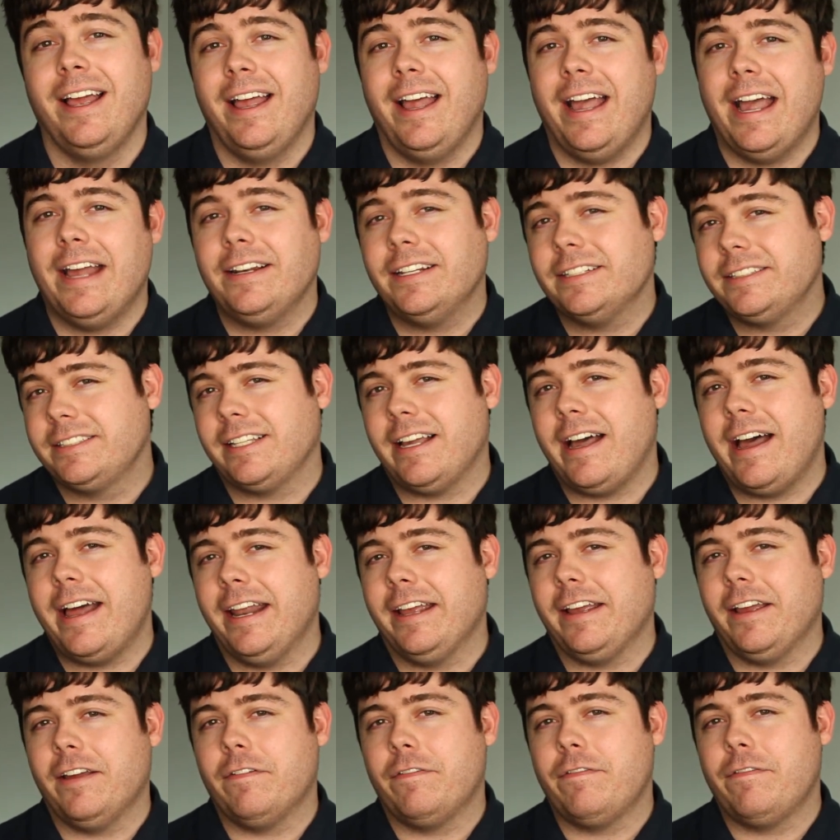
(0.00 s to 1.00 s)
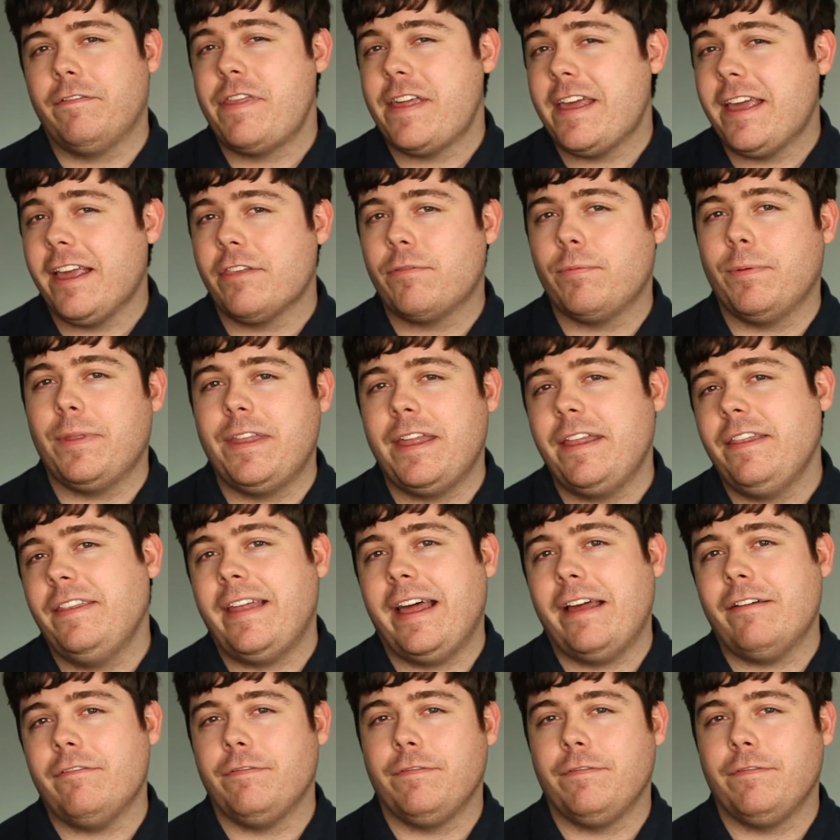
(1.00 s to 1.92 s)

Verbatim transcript: and deciding if things within that